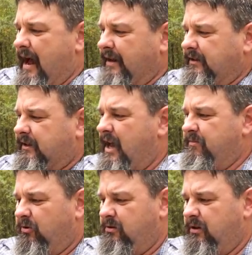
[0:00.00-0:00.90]

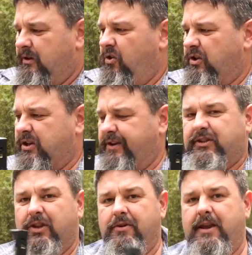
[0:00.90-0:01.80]
Unstable, not so
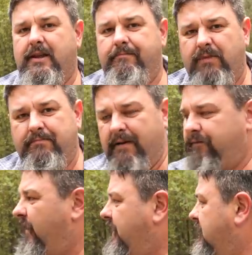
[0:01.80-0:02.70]
sturdy,
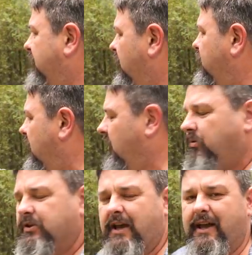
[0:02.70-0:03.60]
but flexible and
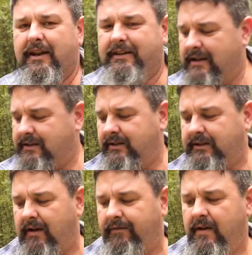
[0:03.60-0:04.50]
durable, so you can attach it to
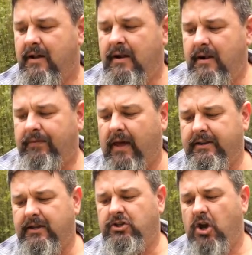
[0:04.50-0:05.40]
stuff. That
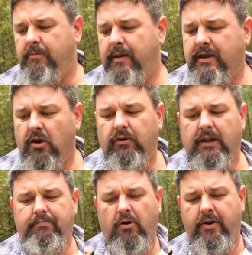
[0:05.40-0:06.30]
is a Joby
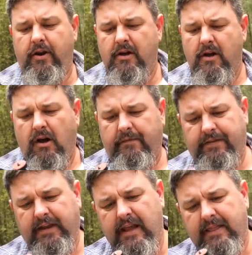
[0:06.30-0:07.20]
GorillaPod. I
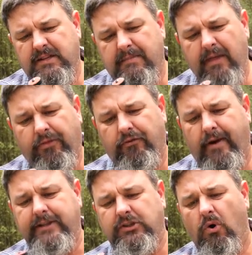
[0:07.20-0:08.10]
figured there's about
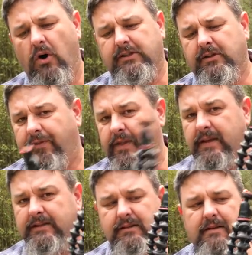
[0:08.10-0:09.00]
3 sizes. I think
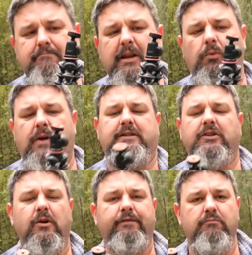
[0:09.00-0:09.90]
this is the middle one, so
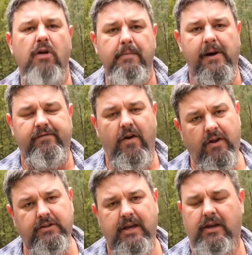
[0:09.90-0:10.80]
it's good for mobile
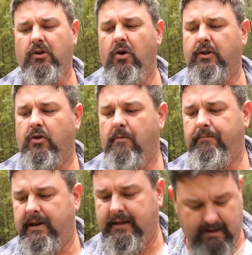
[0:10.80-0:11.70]
phones and light
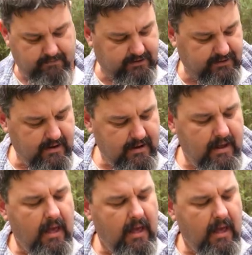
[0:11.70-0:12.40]
compact cameras.